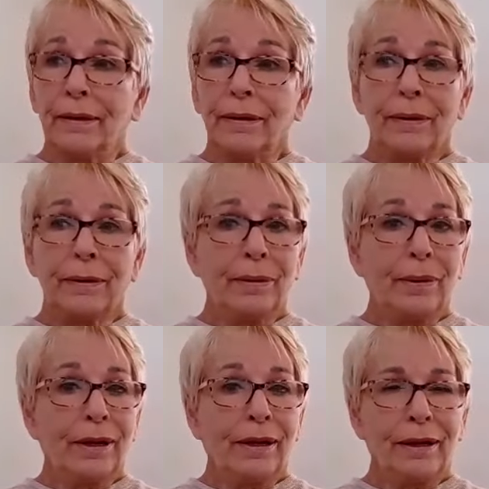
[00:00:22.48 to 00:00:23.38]
Oh,
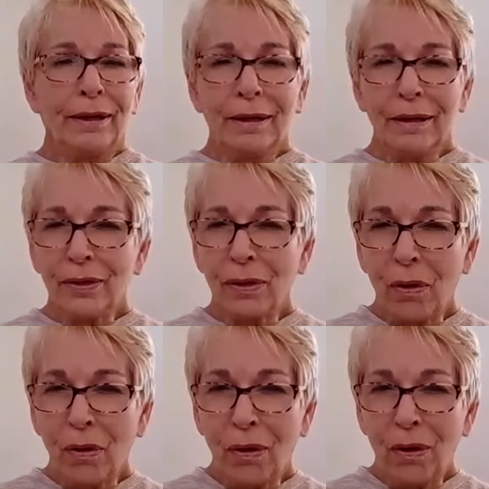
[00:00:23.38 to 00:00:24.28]
it is
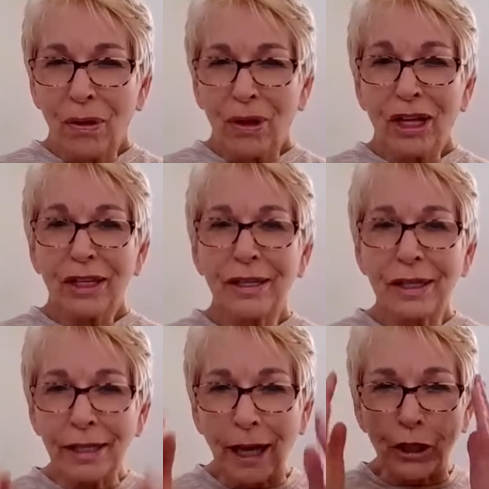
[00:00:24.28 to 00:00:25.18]
all
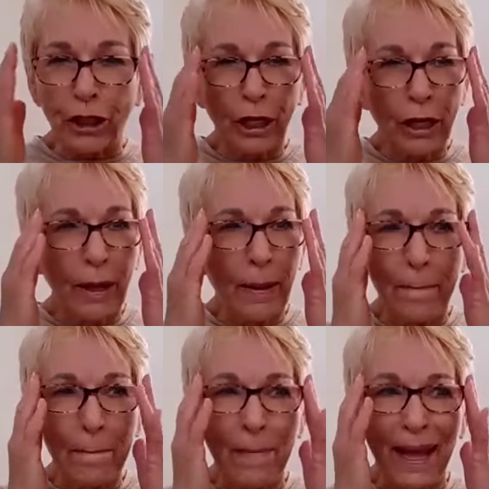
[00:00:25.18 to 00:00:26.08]
such a
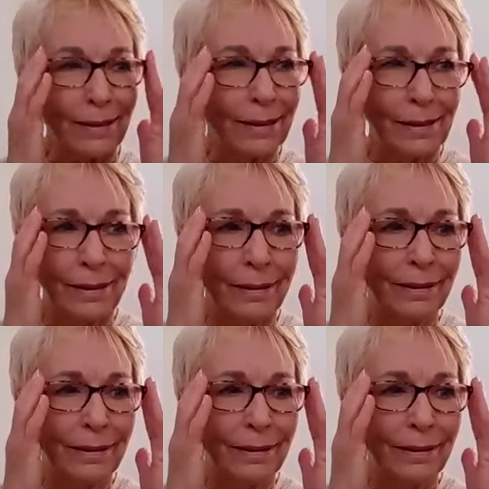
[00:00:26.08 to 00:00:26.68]
mess.